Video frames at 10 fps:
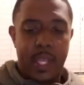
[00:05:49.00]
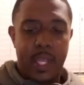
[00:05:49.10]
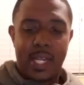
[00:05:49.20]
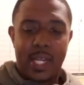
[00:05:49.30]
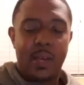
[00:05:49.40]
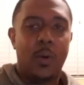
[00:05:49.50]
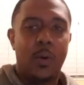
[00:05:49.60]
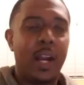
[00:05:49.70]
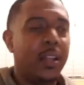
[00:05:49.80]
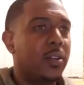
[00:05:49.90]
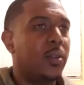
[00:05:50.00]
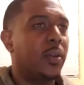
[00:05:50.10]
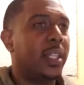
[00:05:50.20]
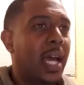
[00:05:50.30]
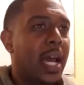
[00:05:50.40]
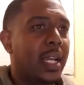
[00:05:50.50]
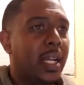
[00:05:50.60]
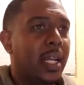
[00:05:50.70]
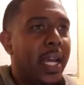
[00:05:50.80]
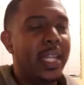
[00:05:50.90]
And I said, Well, why are you doing that?
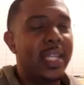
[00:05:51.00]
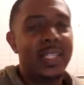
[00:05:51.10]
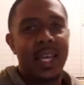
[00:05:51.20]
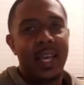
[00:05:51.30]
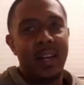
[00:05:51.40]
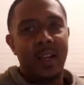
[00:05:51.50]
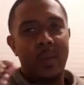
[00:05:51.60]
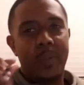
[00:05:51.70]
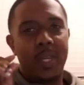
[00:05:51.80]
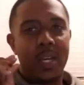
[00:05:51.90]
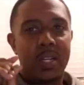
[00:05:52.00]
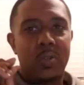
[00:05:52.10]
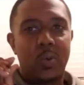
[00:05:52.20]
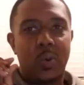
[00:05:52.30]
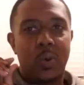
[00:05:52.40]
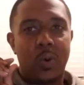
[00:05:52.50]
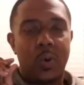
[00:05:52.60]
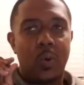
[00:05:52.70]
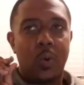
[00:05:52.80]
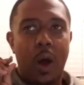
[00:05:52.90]
And he said, Because
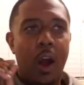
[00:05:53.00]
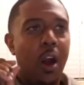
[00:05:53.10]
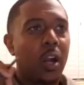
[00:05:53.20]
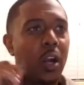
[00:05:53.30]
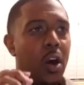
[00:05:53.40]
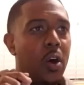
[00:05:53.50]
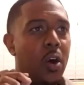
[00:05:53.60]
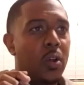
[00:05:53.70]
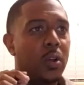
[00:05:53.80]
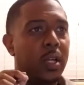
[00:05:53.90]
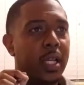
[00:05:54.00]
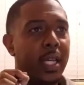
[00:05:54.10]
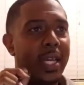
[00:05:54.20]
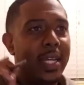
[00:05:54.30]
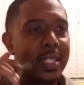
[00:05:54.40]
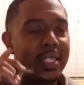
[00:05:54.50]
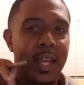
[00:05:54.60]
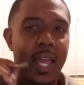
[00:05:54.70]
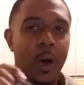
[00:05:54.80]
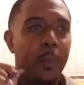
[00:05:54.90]
our goal is to
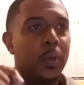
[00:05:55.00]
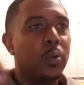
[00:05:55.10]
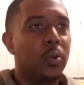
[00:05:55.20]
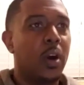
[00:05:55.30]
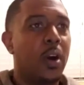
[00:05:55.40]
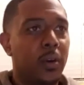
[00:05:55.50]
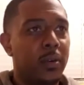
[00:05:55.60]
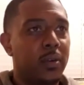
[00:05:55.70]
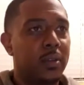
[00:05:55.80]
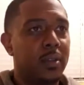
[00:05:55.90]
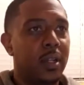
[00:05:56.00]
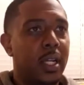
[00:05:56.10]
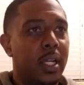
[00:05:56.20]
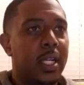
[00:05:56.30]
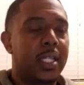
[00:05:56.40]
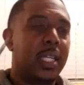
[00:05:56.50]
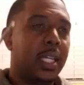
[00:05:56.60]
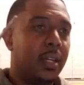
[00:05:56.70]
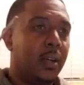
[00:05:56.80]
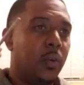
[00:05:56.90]
help you grow.
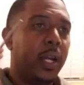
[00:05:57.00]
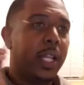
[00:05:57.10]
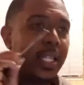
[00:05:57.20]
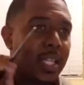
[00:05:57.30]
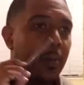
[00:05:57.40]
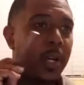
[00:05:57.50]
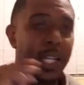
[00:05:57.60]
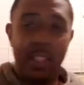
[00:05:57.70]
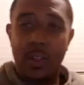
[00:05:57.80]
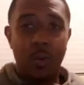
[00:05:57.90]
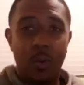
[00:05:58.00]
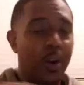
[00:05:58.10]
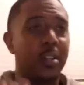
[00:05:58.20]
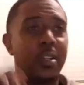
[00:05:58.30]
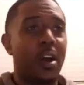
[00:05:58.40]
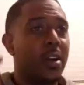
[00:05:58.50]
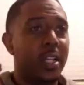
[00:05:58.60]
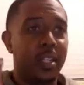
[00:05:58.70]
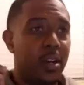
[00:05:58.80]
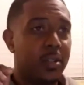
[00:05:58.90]
See, when someone in the world
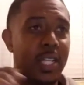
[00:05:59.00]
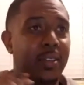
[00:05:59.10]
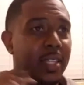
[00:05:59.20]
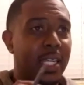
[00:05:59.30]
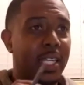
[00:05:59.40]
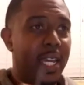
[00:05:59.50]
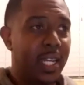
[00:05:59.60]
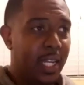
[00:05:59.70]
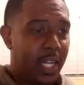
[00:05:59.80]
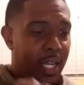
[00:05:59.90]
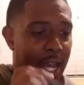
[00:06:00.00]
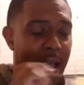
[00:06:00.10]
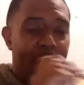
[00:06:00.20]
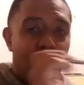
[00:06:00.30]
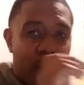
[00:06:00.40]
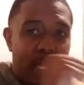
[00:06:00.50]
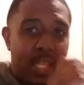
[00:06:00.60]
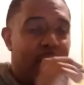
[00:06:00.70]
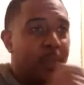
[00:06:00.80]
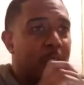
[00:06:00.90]
already knows out the gate, I don't want to
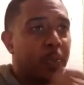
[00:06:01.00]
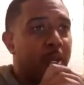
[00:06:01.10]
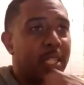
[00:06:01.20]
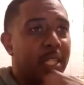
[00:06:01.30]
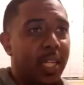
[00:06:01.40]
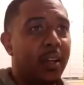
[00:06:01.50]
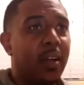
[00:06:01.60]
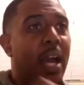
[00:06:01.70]
keep this person here.